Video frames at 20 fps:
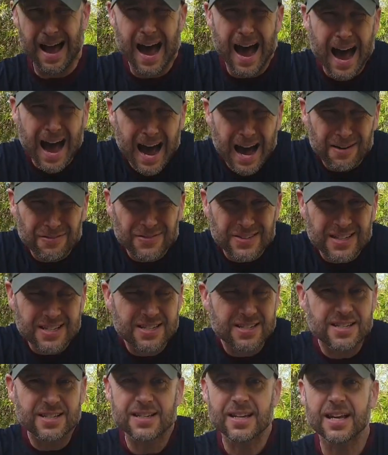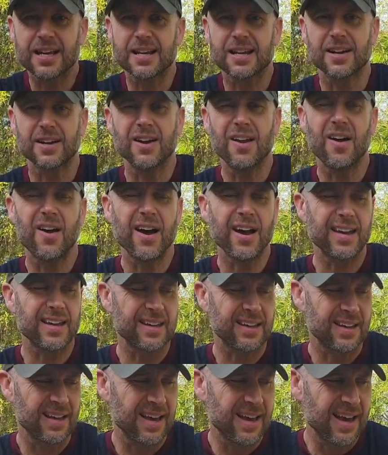half decent, hit a like,
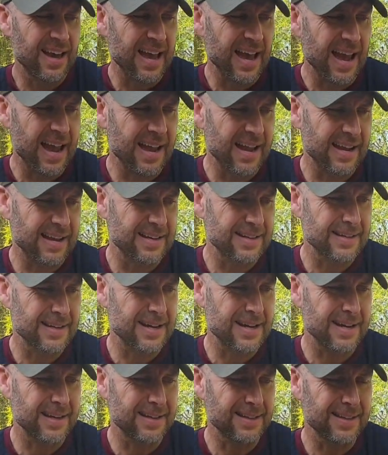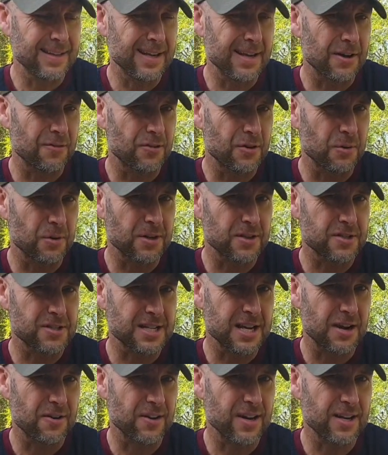and yeah, if you want to
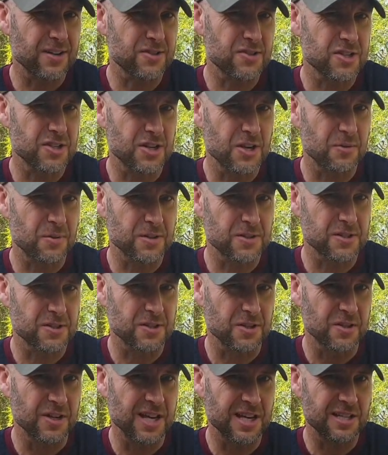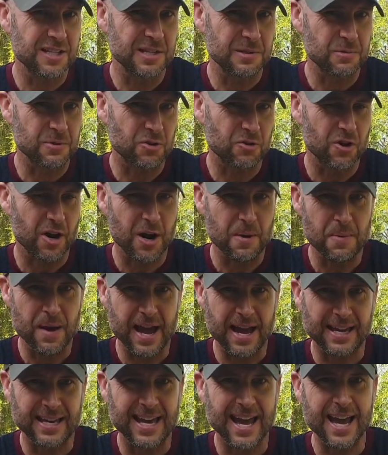stay around, you know what to do. Hit subscribe.
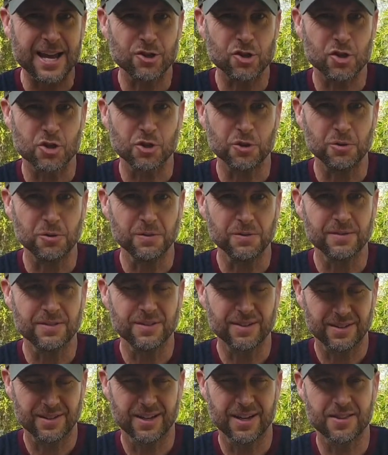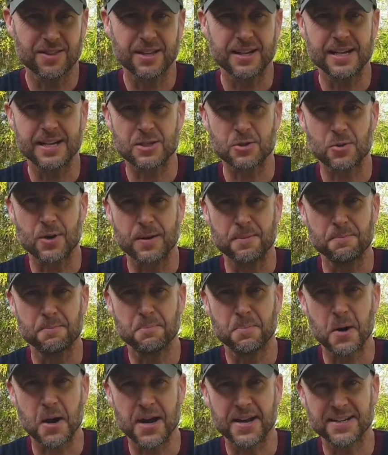Catch you in the next one.
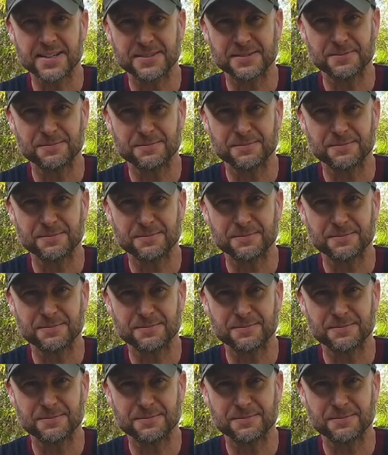Bye.